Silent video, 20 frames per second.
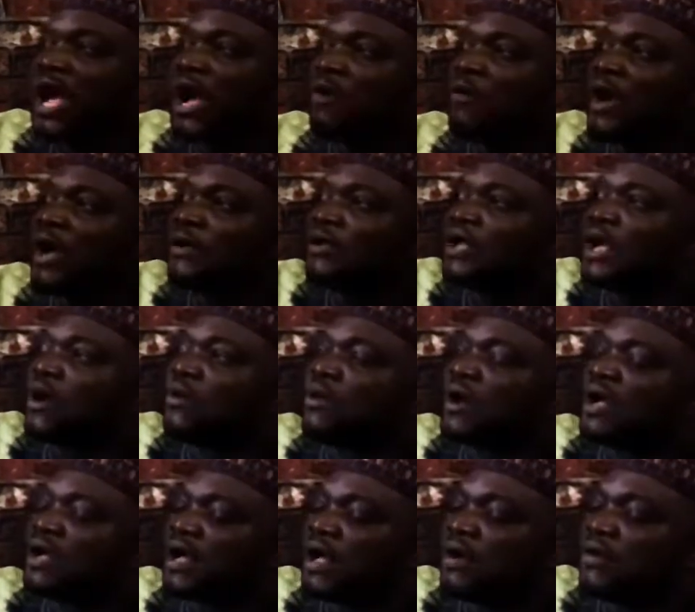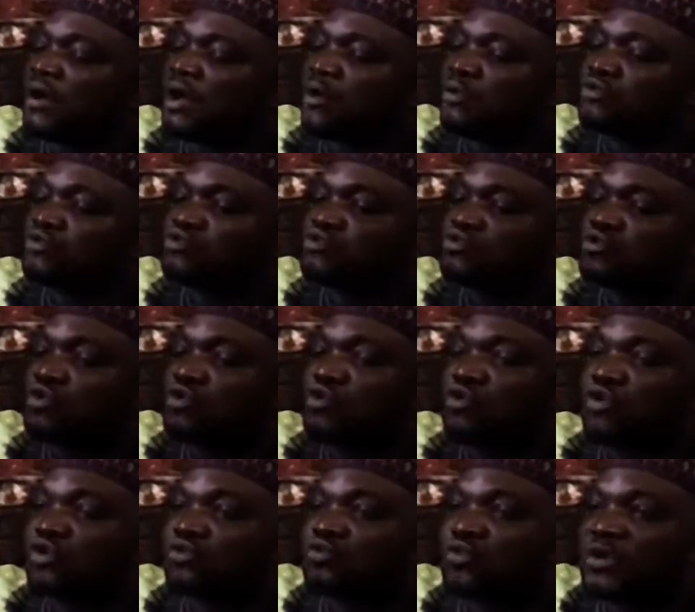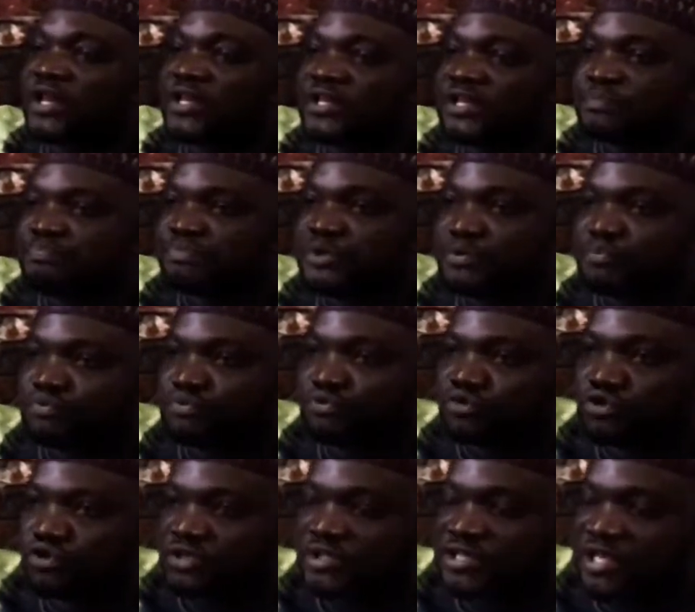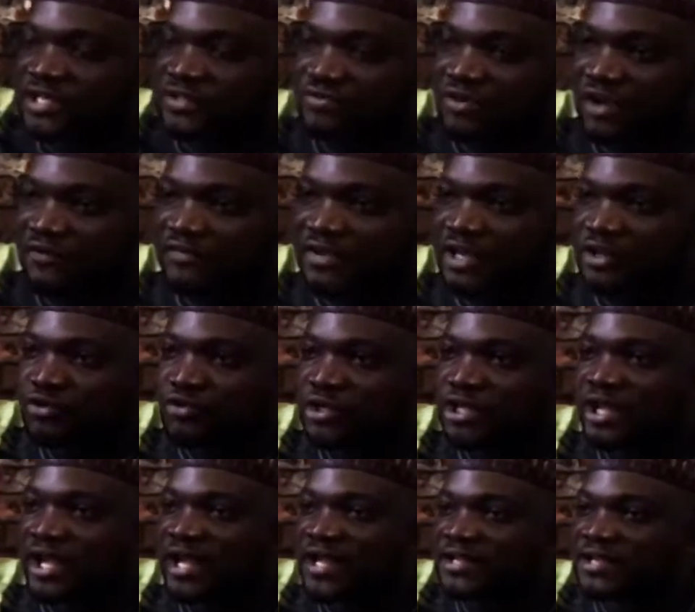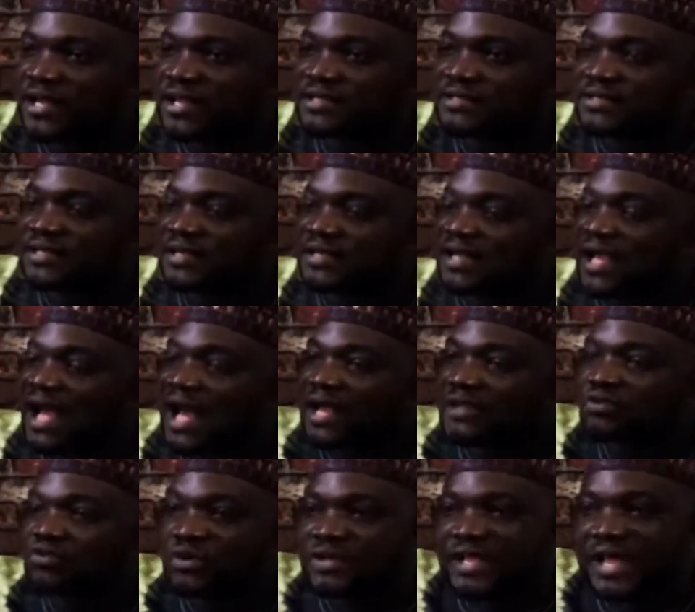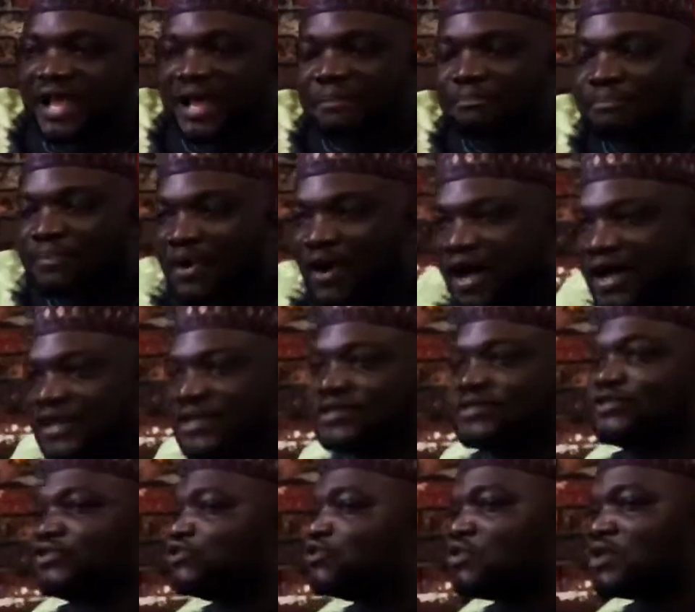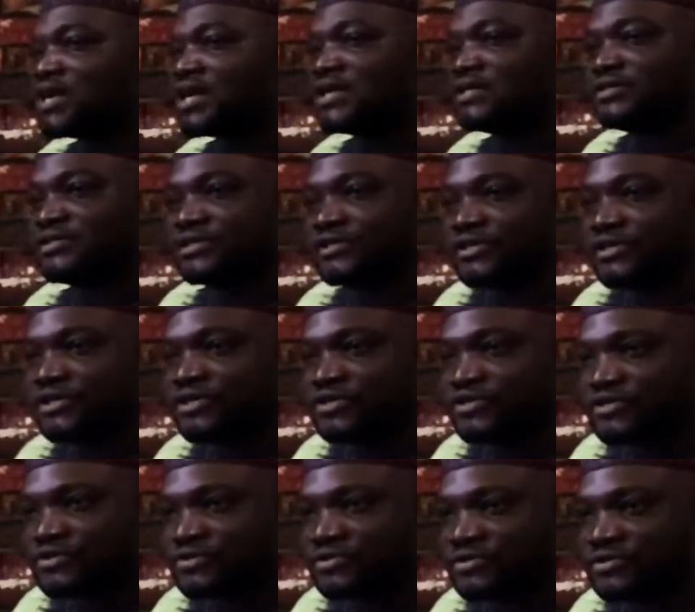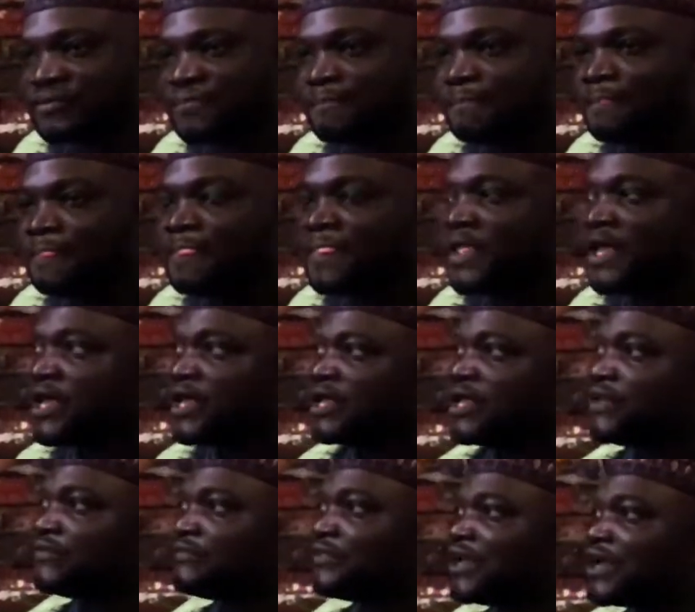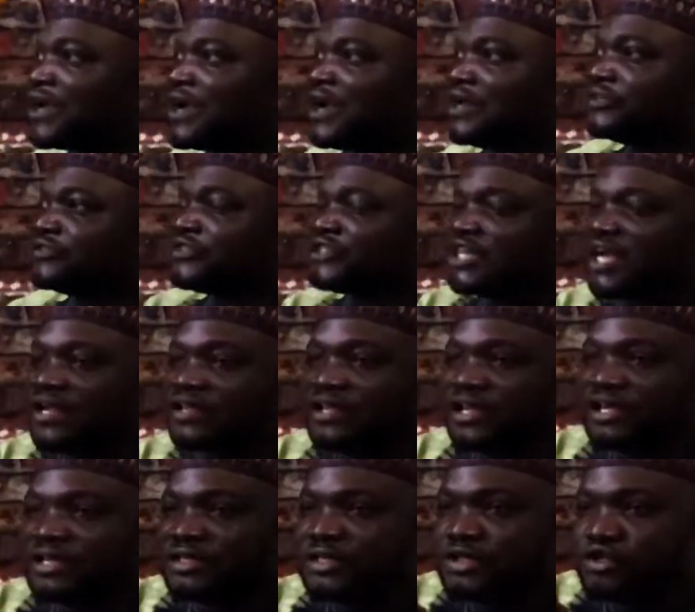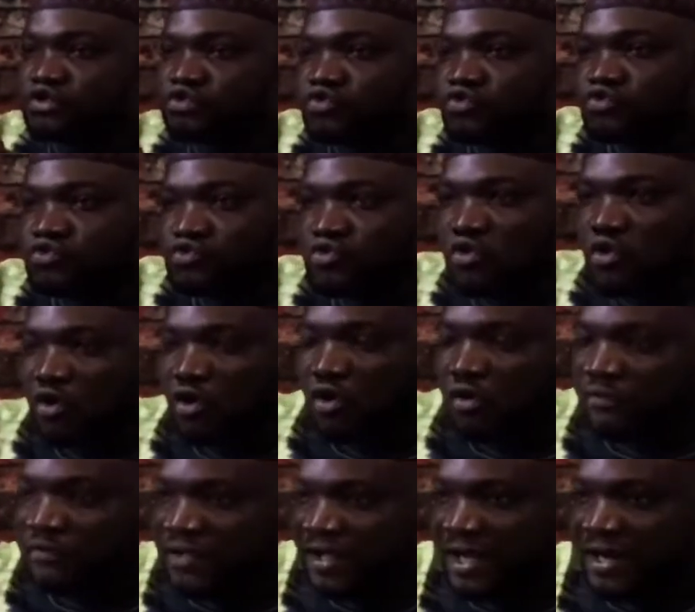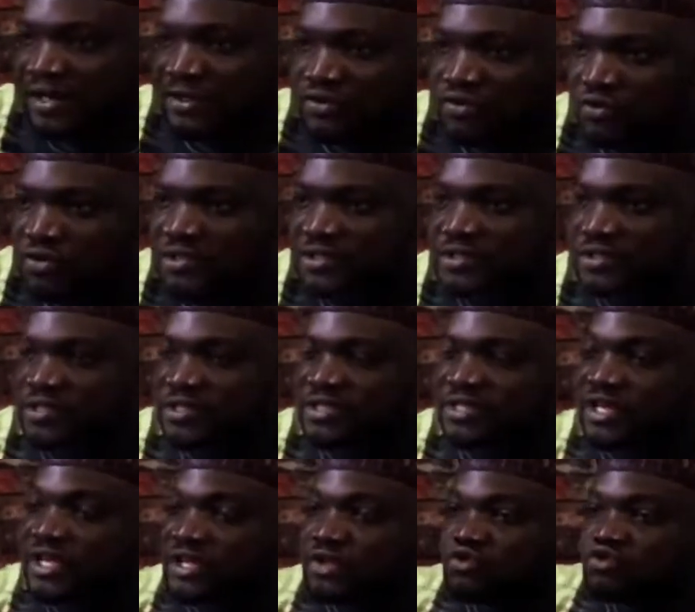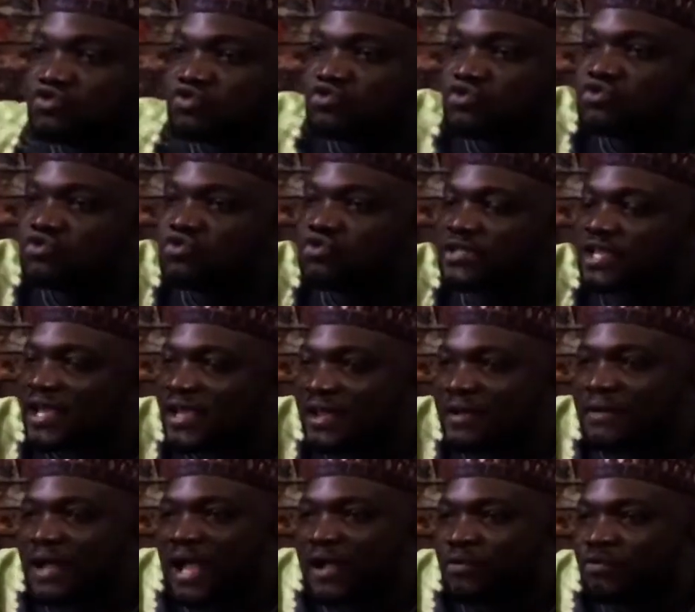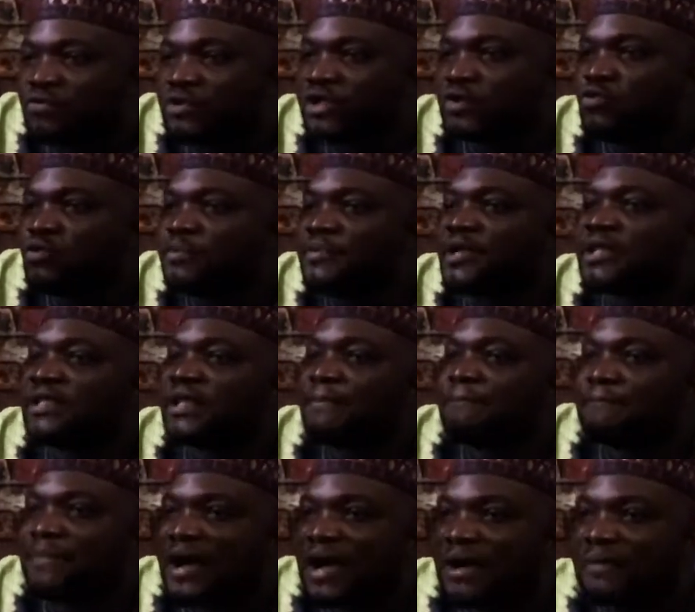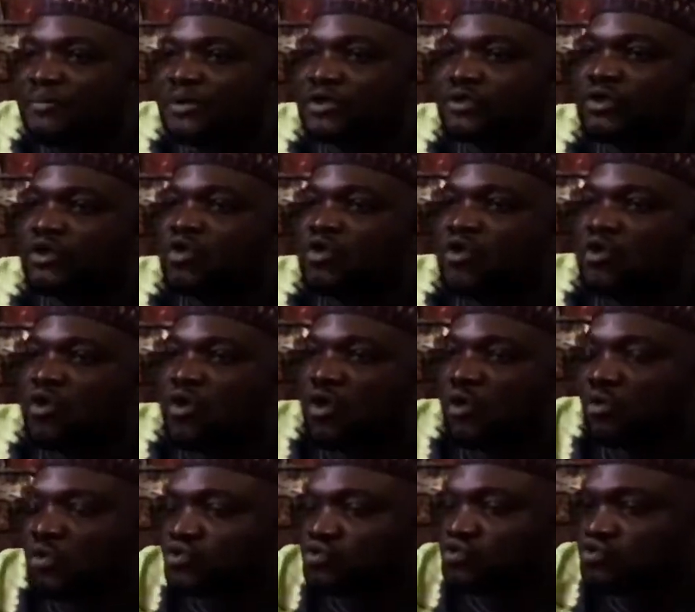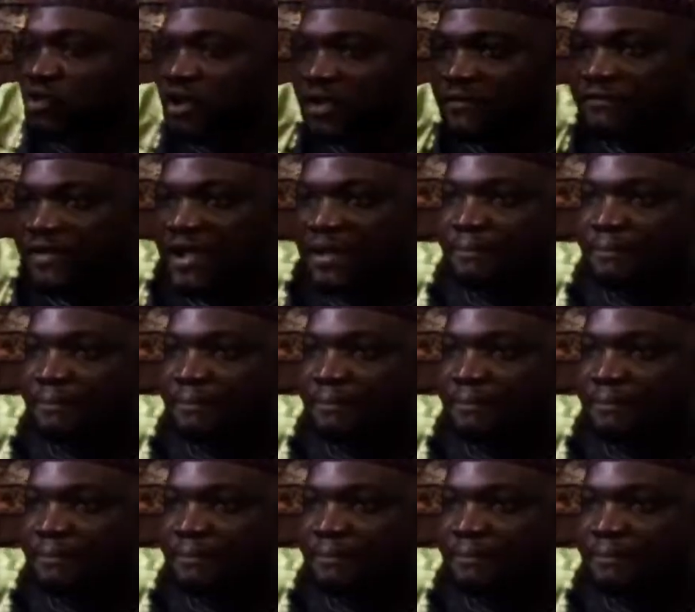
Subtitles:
our so-called wealthy people, just as we have earlier said, are not empowering the younger generations. If they can channel little of their resources into youth and women empowerment or whatsoever